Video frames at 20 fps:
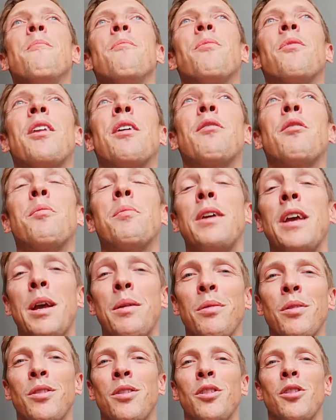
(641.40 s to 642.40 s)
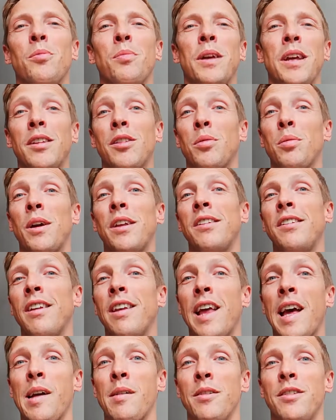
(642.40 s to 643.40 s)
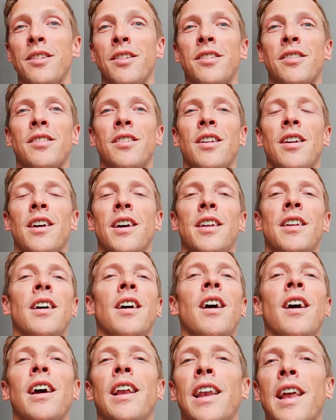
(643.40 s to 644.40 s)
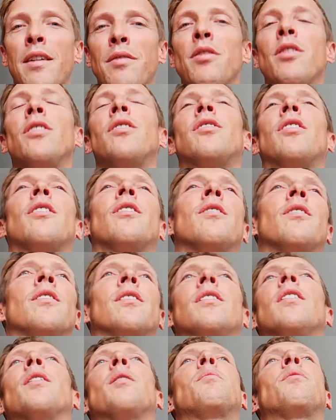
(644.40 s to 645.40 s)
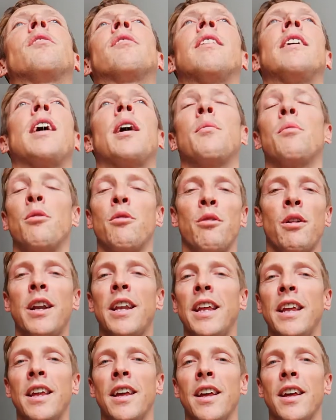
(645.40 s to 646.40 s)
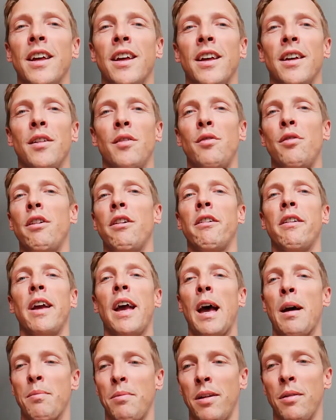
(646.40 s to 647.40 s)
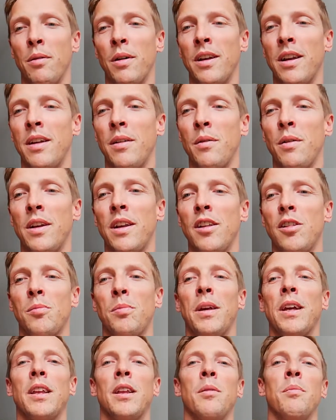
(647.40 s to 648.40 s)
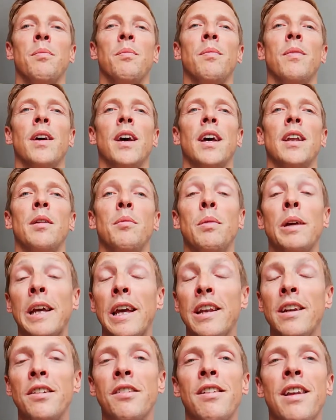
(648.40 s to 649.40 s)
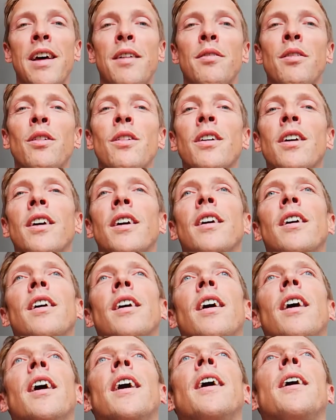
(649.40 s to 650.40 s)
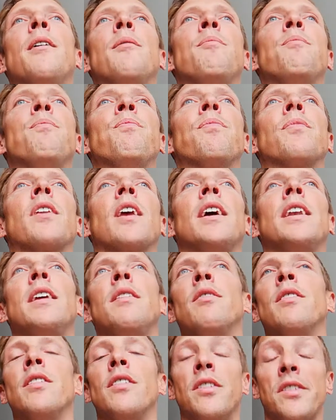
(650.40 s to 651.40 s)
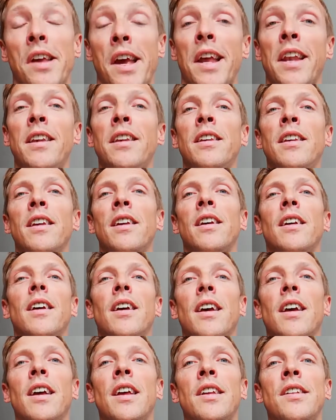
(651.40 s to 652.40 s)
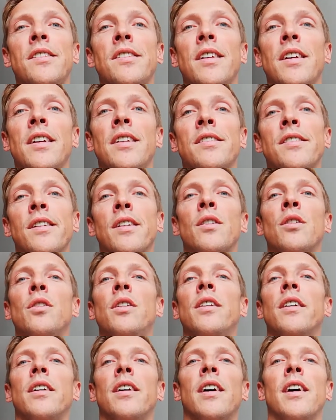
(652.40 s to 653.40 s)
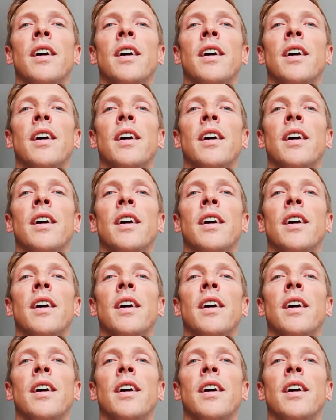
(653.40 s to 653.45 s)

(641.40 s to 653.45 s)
never be able to speak 20 languages at a high level. So obviously I'm already very happy when I speak them at a beginner's level, and even 10 is a good